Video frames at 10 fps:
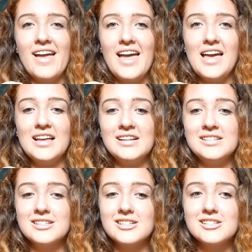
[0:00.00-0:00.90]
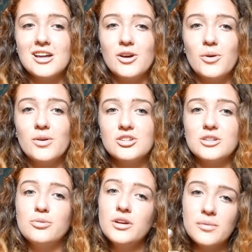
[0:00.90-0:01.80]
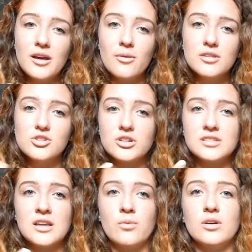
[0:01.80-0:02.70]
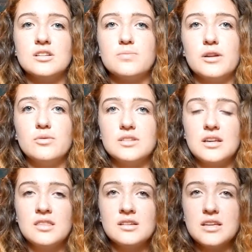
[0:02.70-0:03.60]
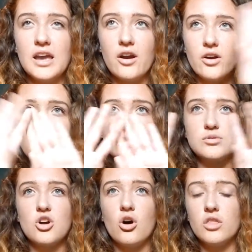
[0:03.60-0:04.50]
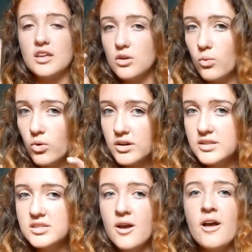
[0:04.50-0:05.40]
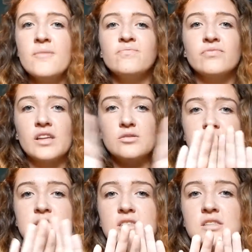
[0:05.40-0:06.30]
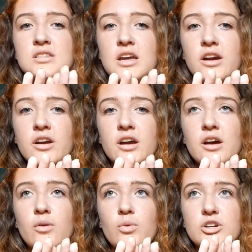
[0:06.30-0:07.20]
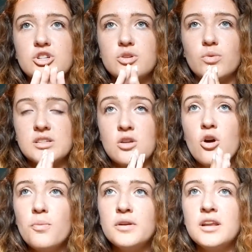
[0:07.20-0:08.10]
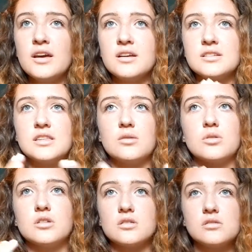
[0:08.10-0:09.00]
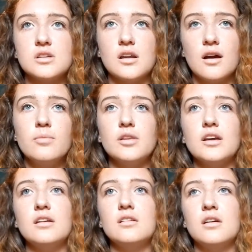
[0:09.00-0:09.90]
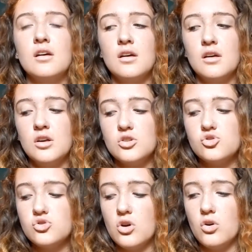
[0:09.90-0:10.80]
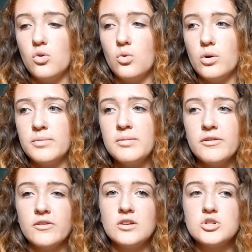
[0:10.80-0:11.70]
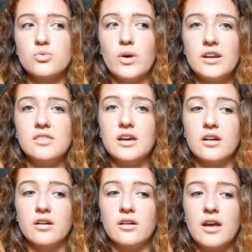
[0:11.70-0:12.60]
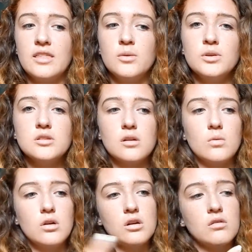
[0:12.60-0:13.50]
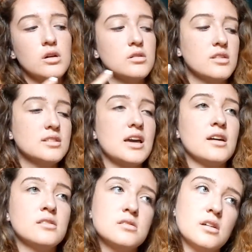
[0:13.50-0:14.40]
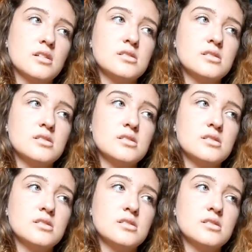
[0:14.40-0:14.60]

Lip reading: And so she pointed me out where the Journeys tent was, but it was in this area. It was called like the Woods. It was in this area which wasn't opened yet because they were setting up late. So me and my friend just waited there, and then we started walking around to the tents, like